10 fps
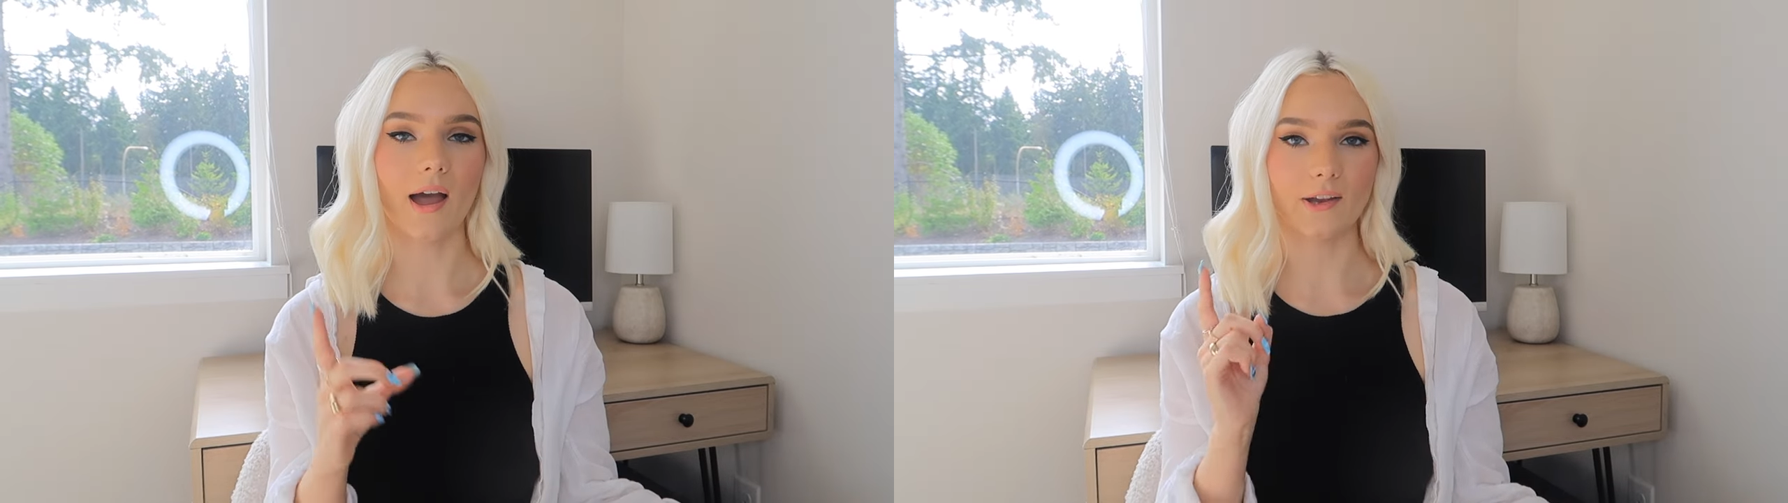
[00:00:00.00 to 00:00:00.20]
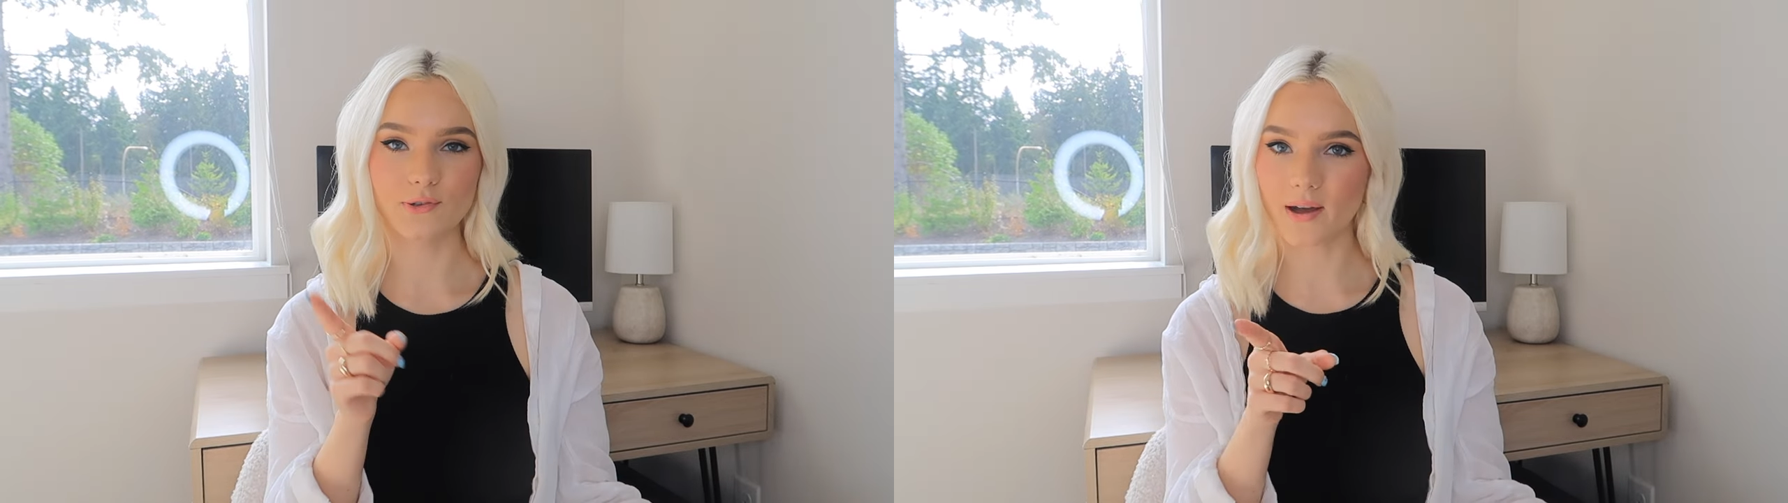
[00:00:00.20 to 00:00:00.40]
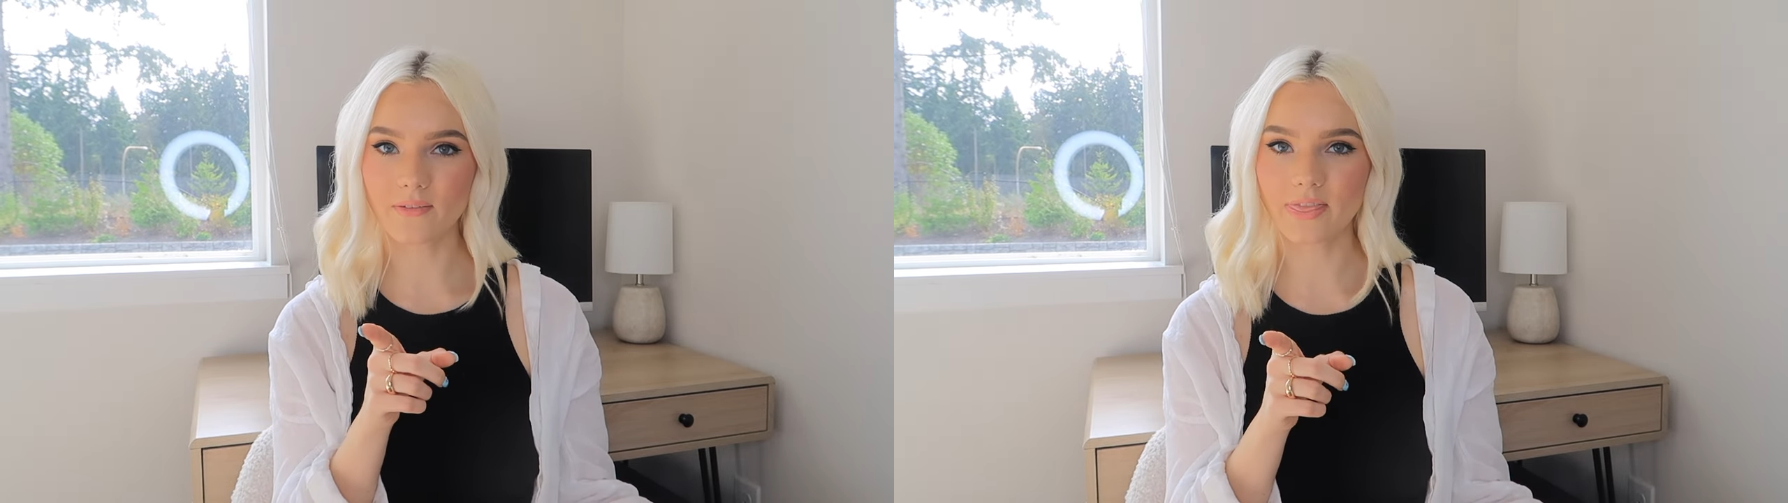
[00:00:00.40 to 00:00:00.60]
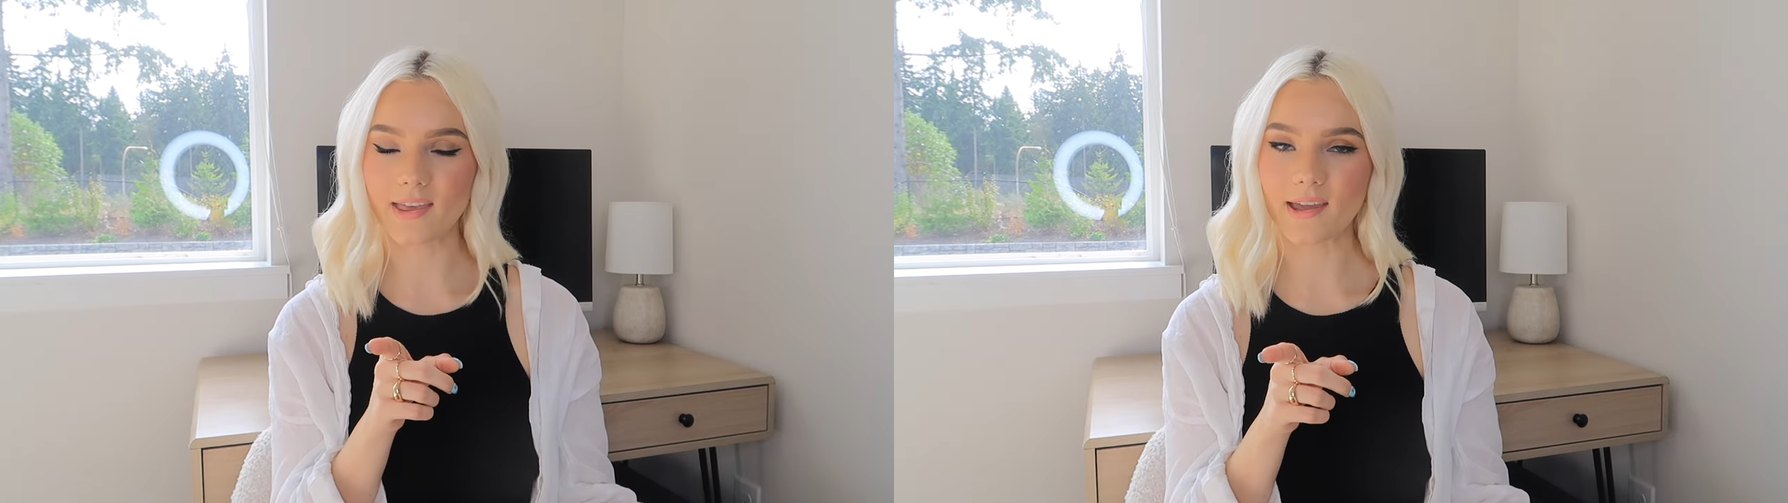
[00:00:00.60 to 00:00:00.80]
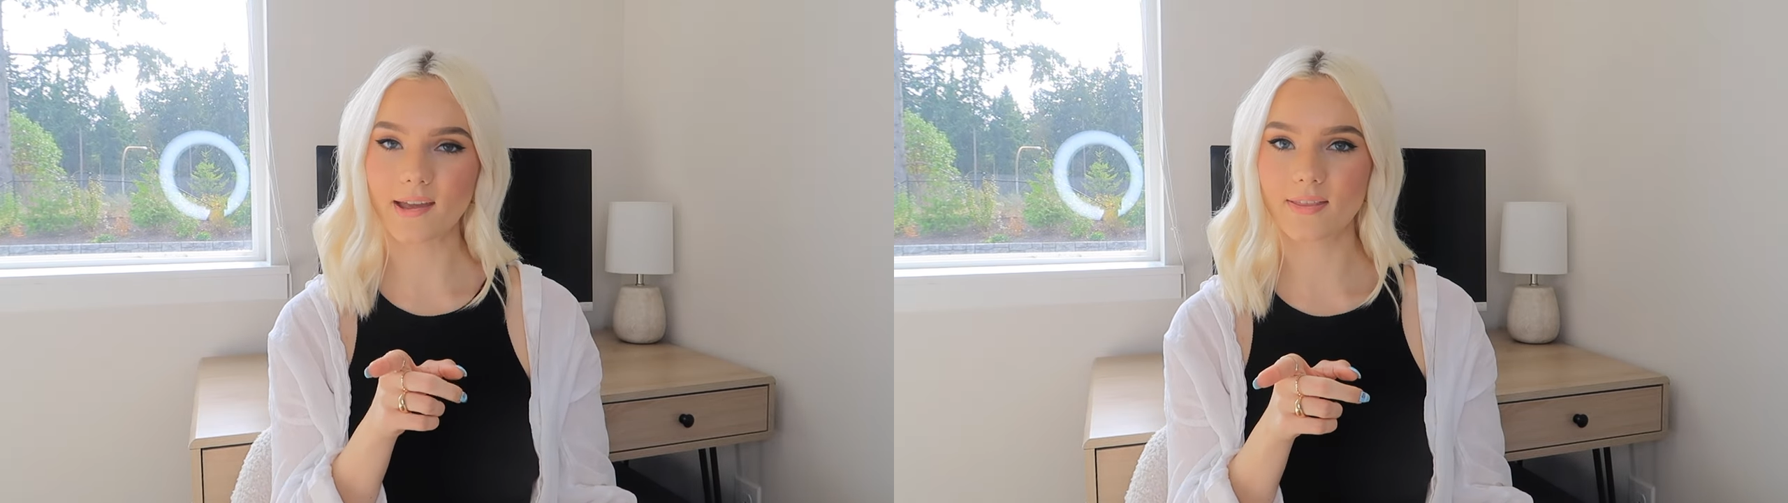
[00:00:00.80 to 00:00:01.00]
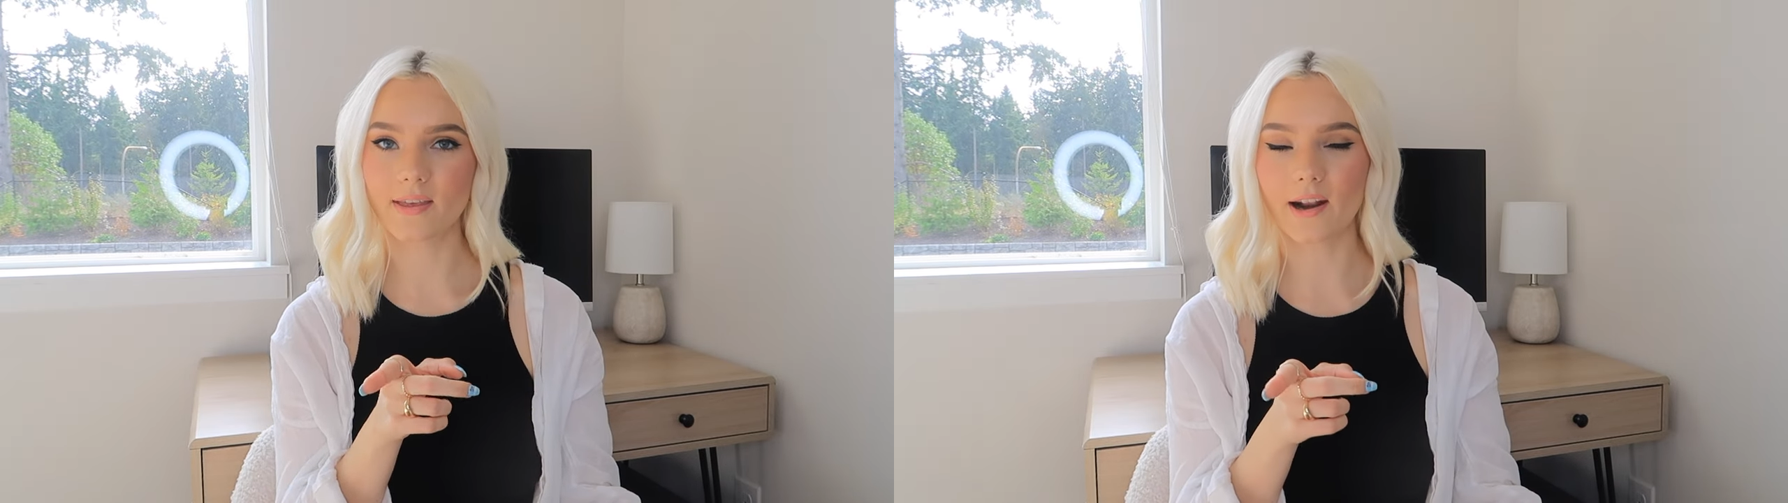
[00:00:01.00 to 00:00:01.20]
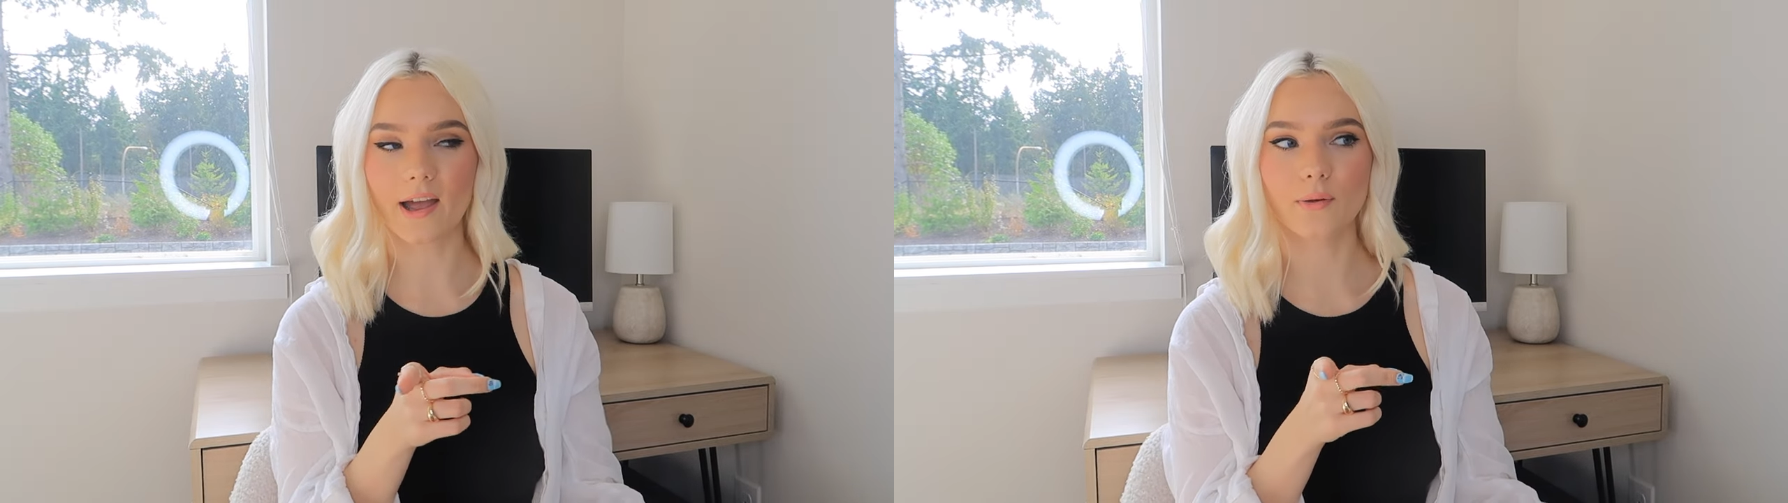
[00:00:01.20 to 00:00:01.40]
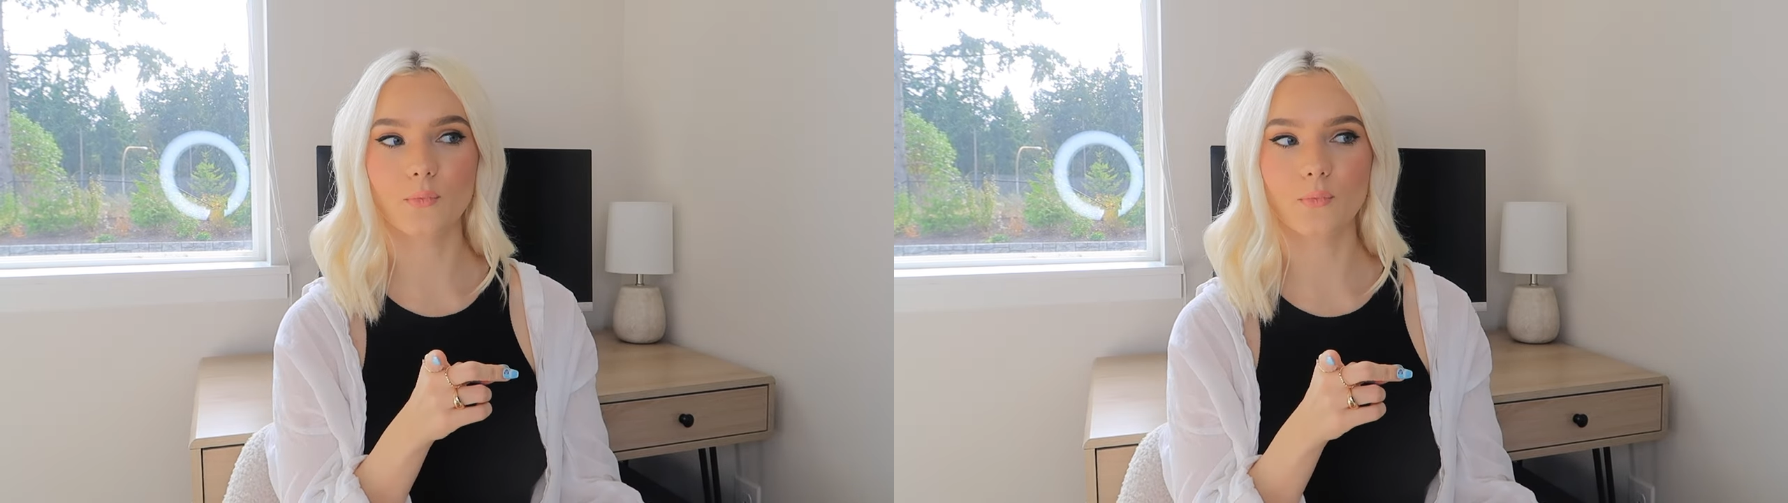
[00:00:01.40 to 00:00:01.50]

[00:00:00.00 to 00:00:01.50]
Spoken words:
I do have a thing that I